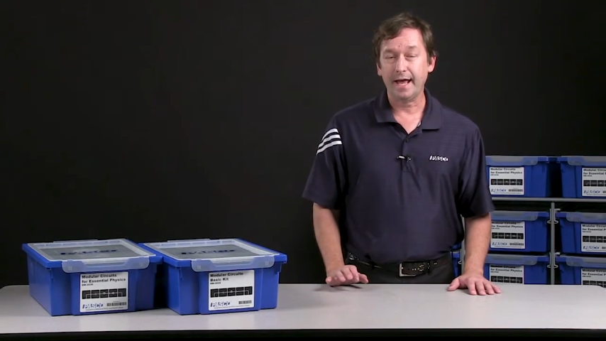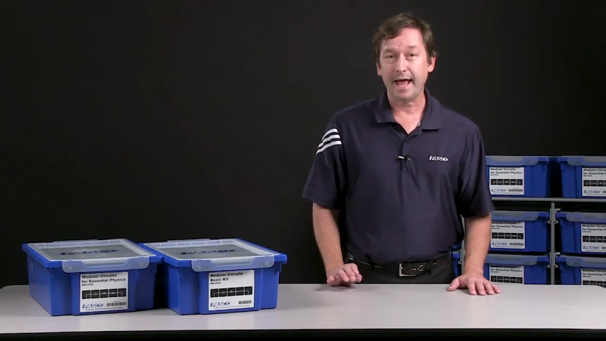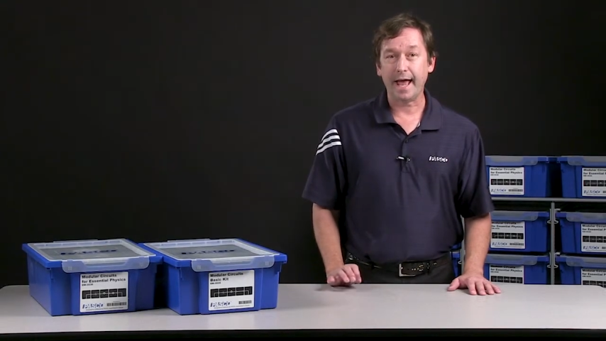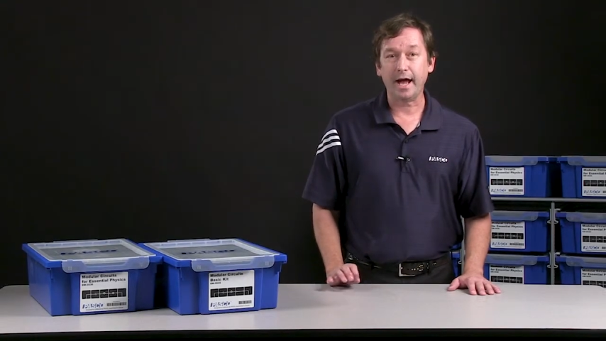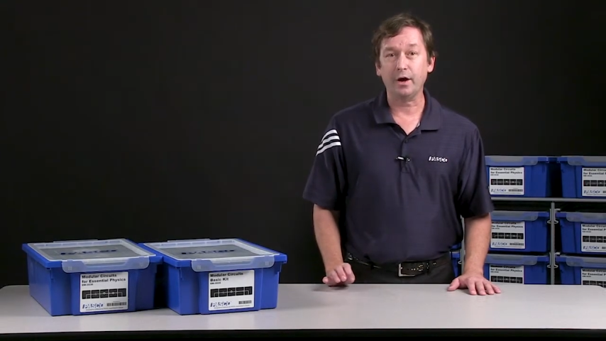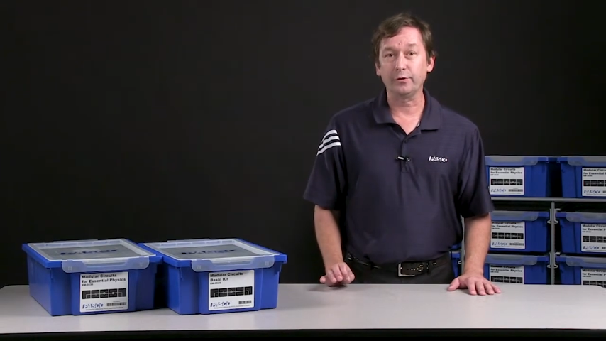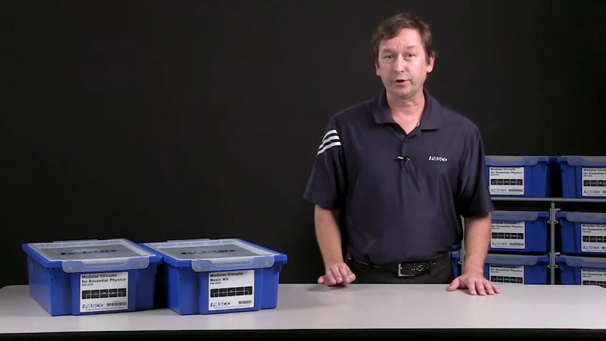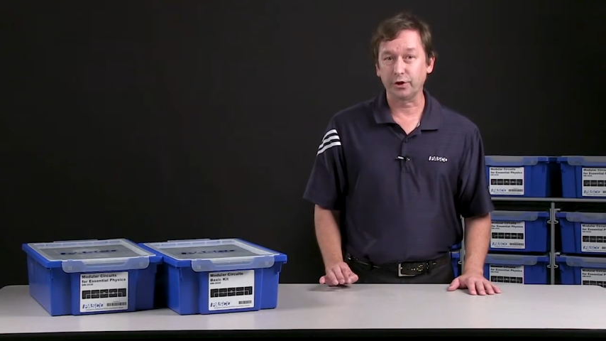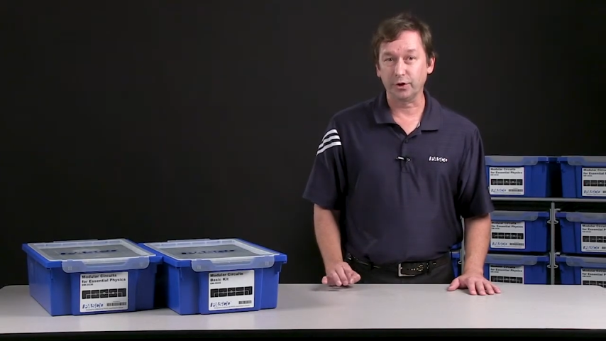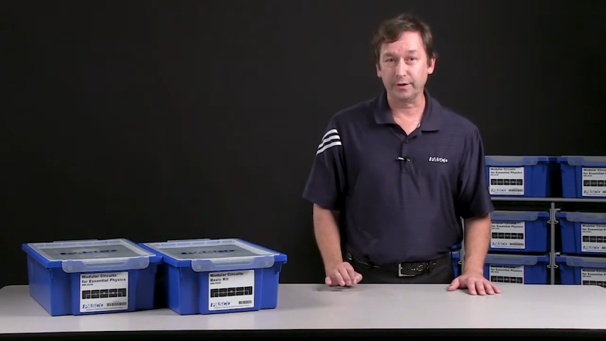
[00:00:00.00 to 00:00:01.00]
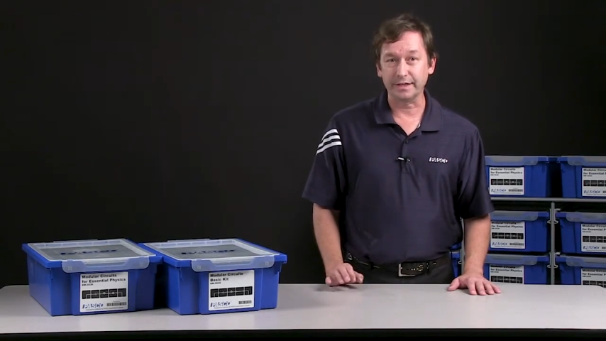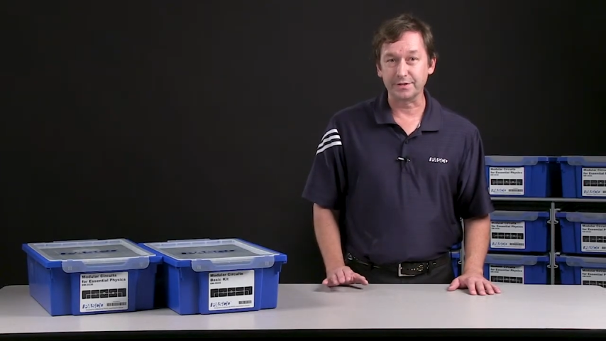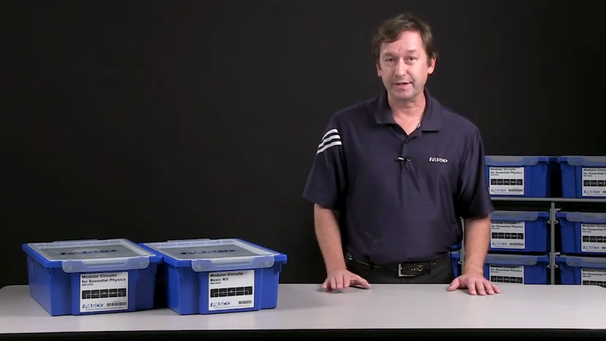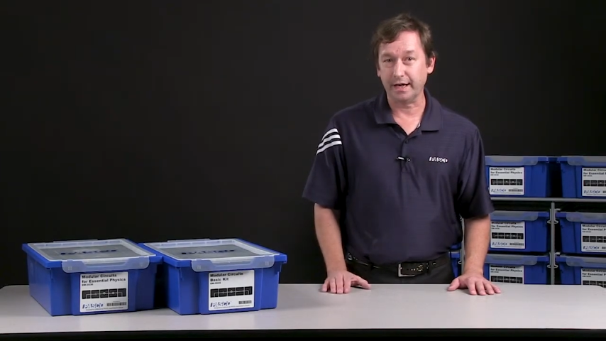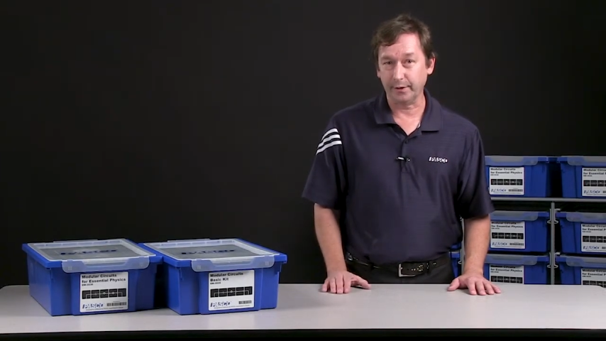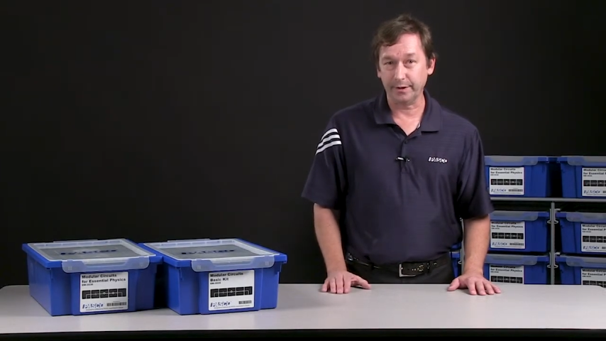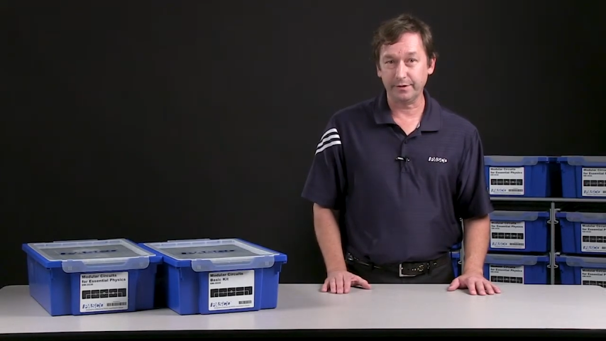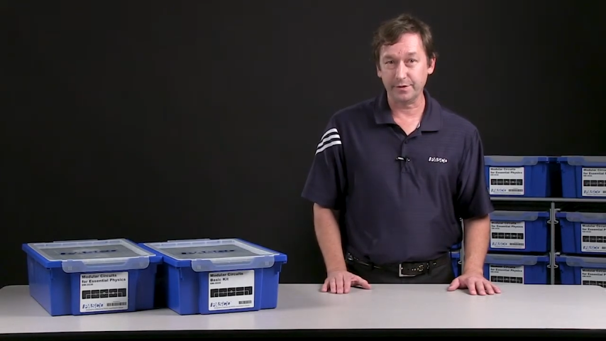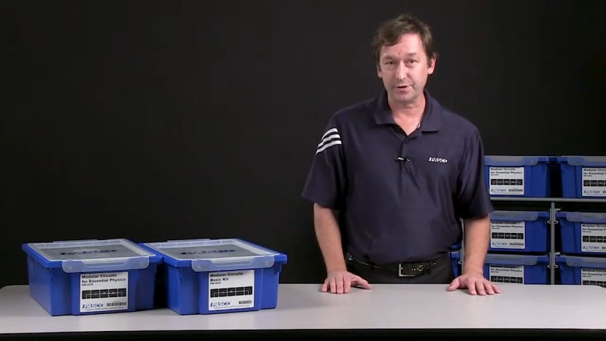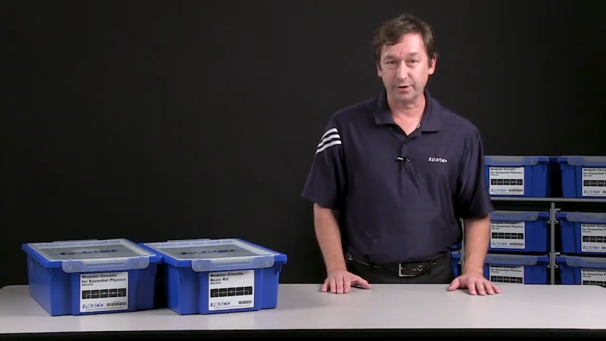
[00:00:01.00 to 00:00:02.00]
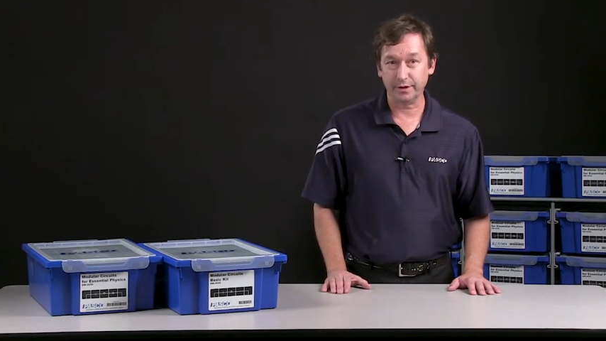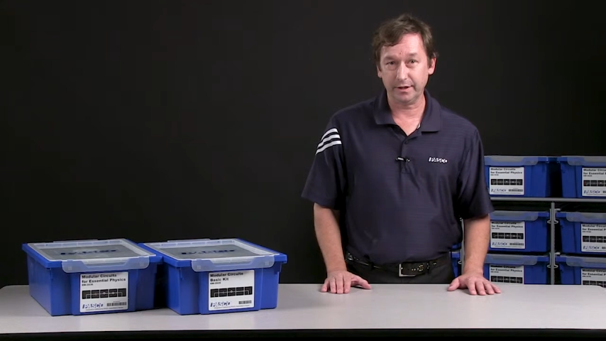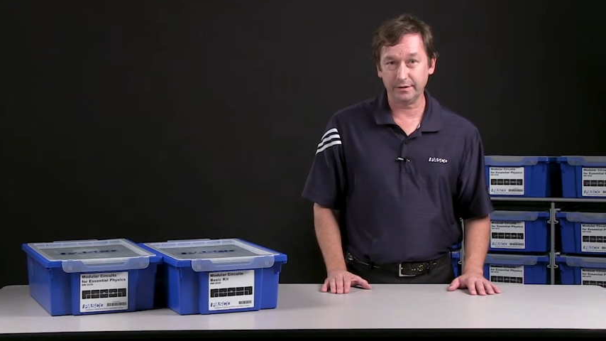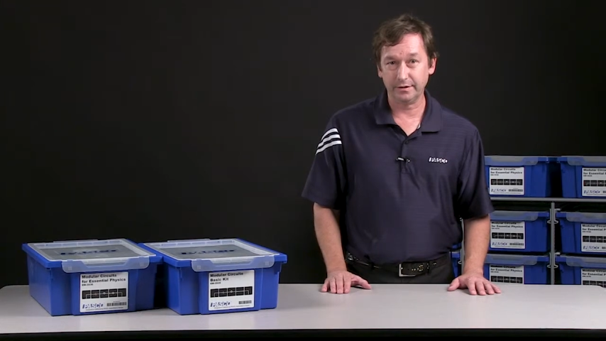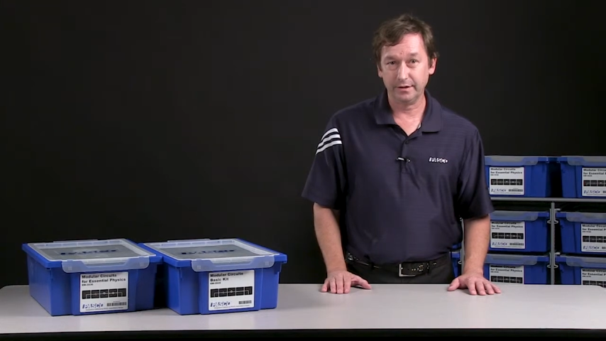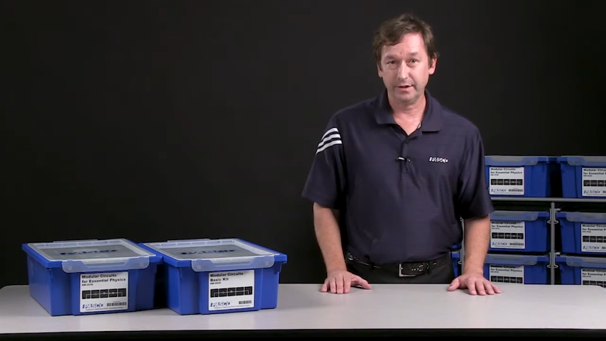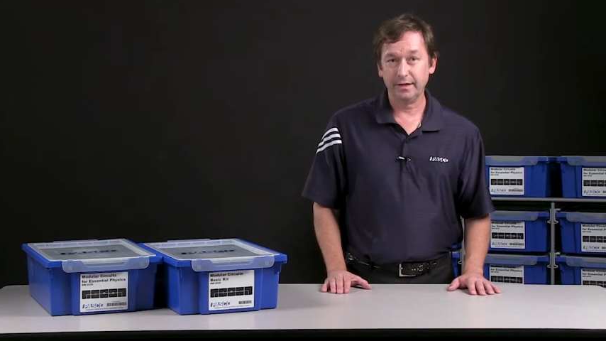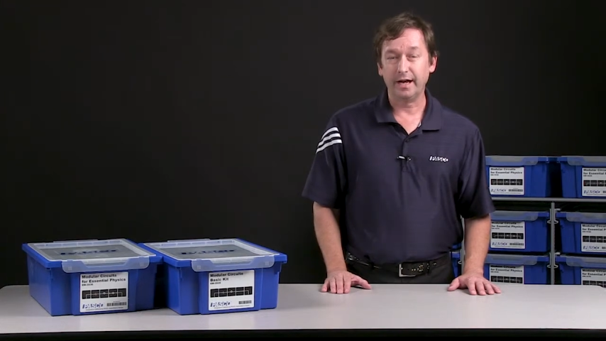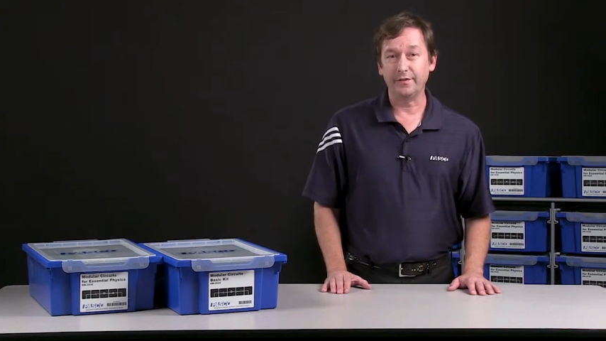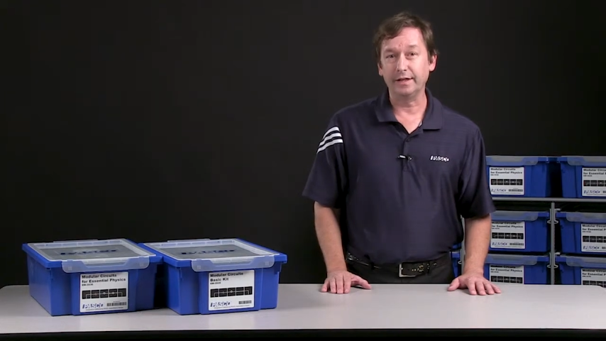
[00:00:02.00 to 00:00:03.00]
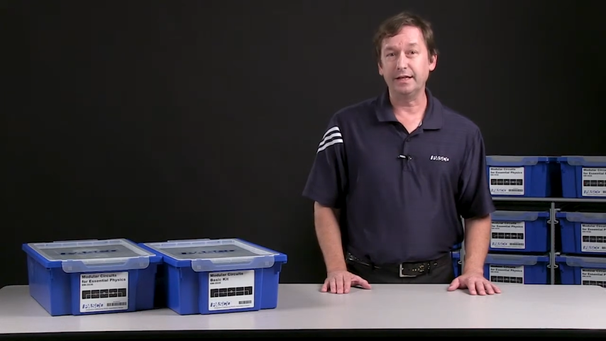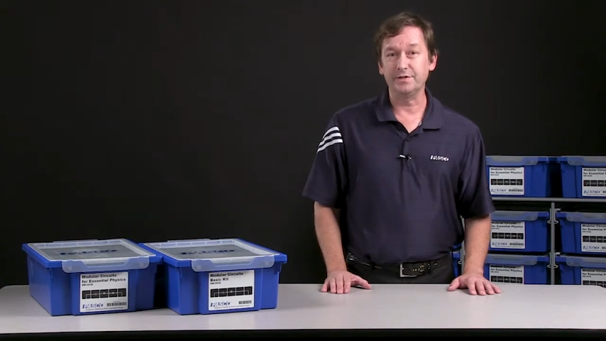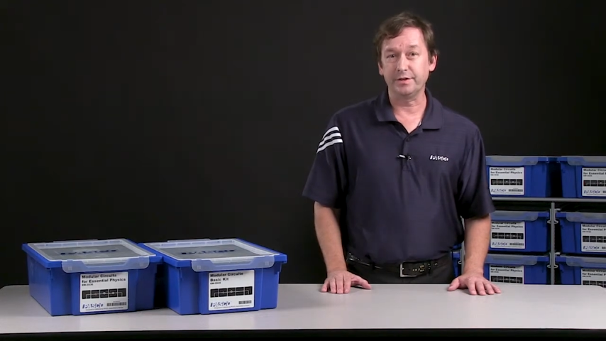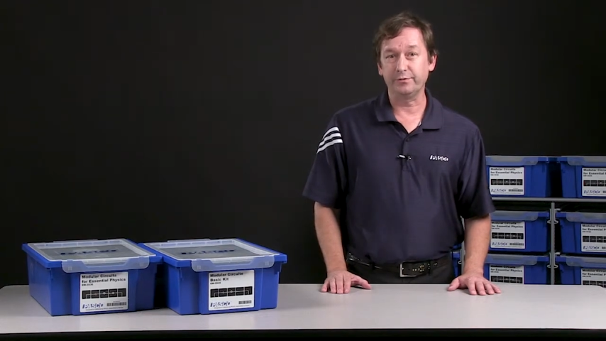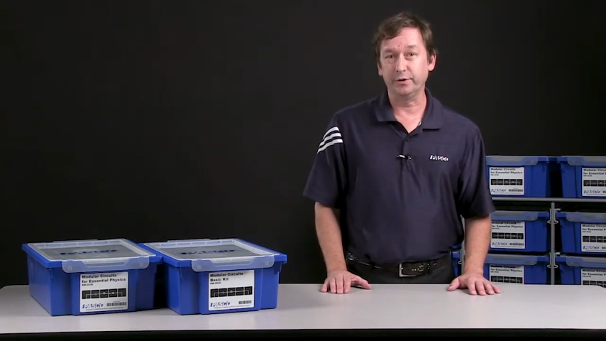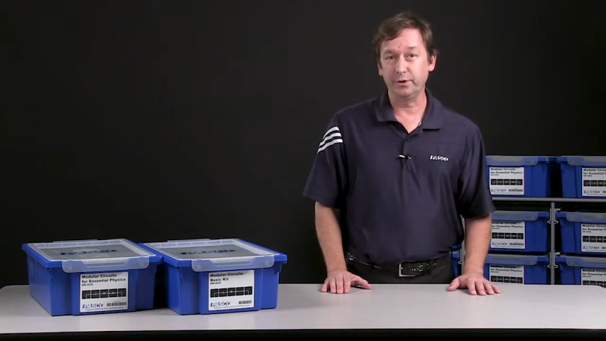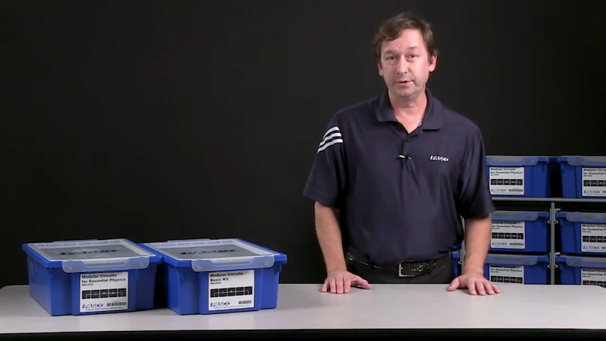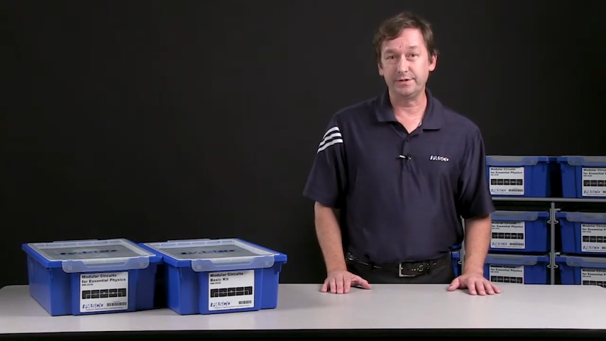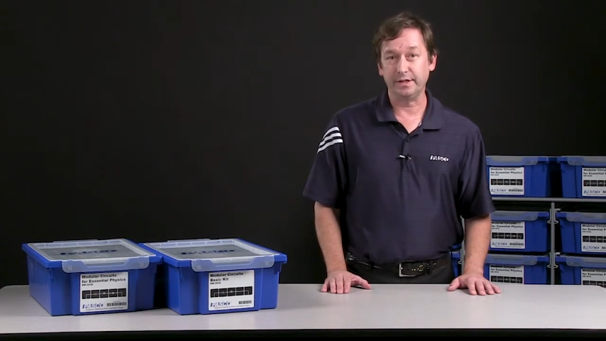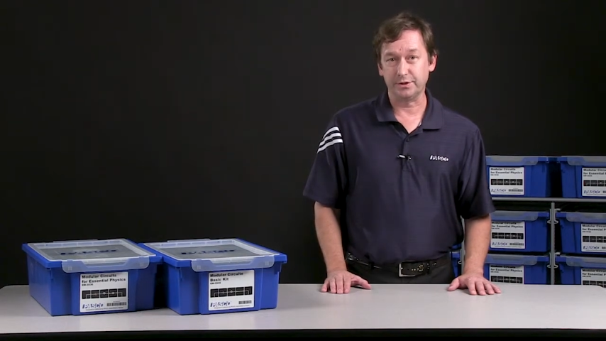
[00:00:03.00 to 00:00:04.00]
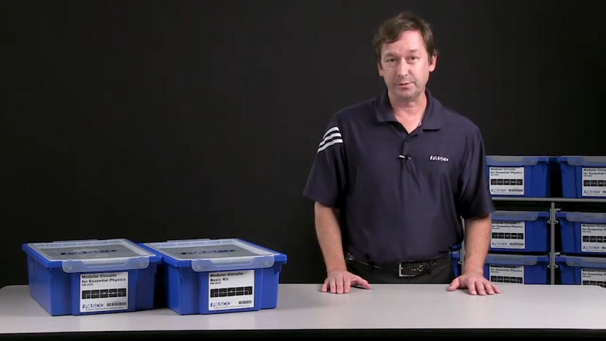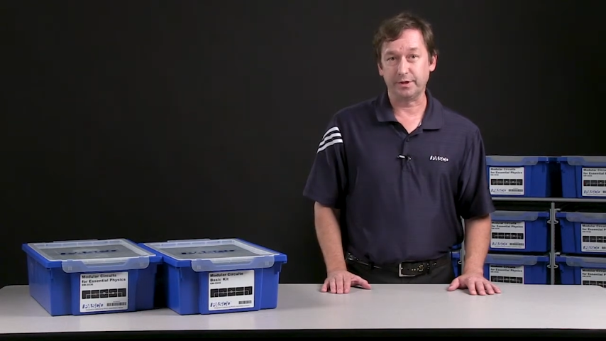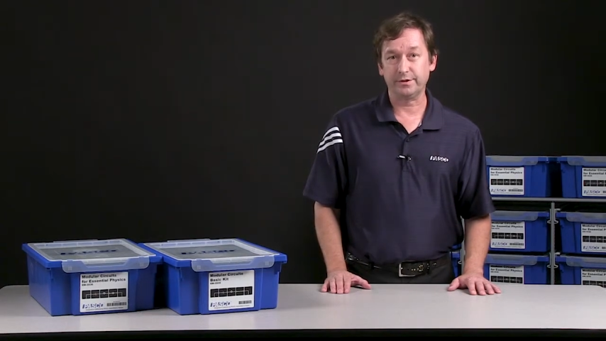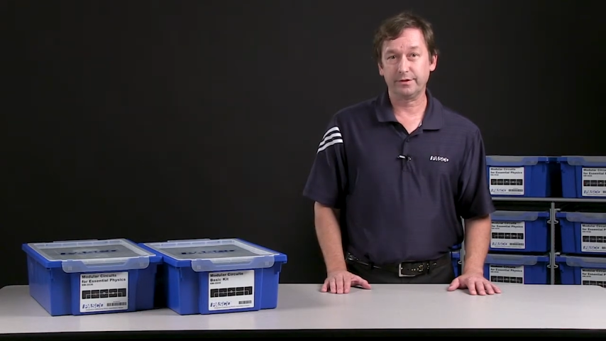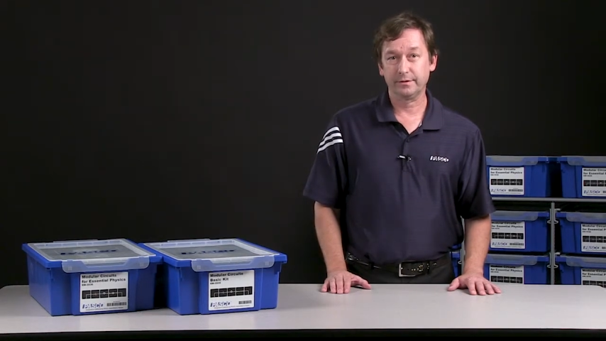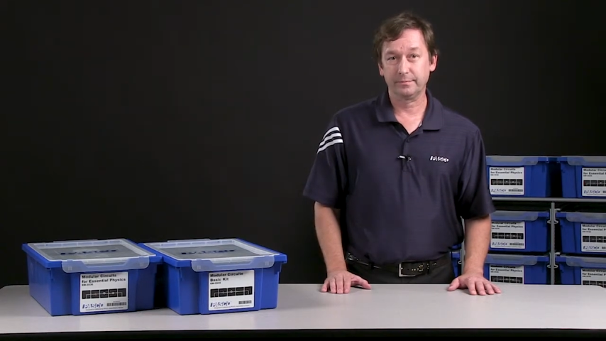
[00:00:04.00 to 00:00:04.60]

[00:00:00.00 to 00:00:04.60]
how the current is carried in the circuit, and then easy for you to teach with.